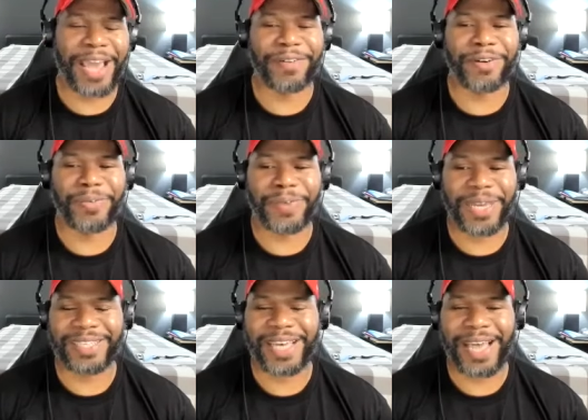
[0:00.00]
have a
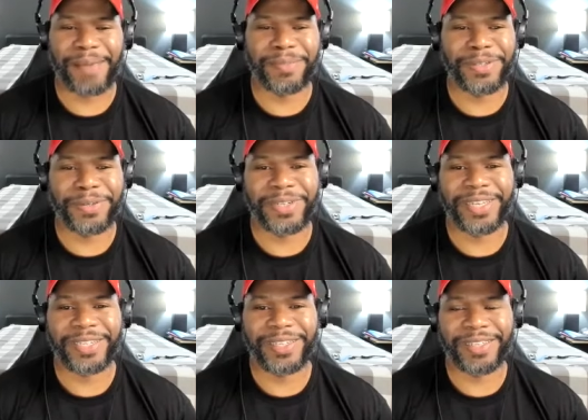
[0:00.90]
great time doing
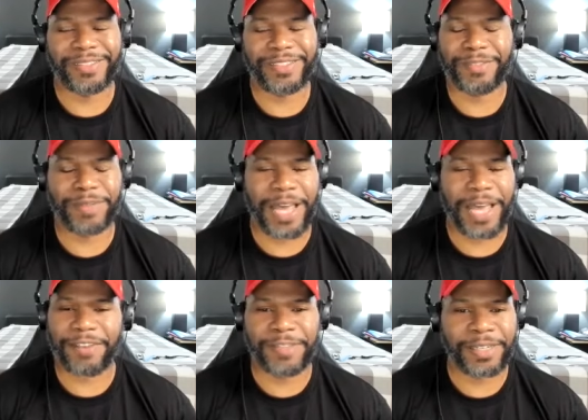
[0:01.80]
it. And it's just a
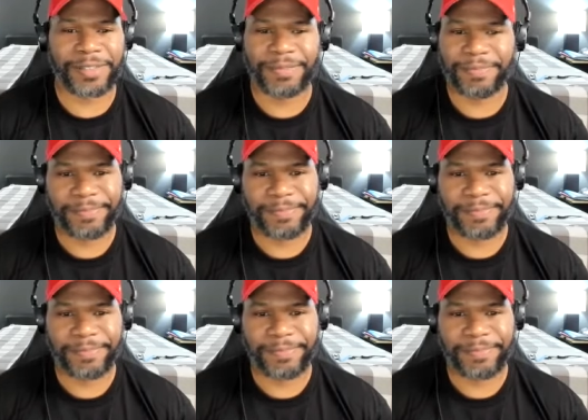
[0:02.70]
lot of fun.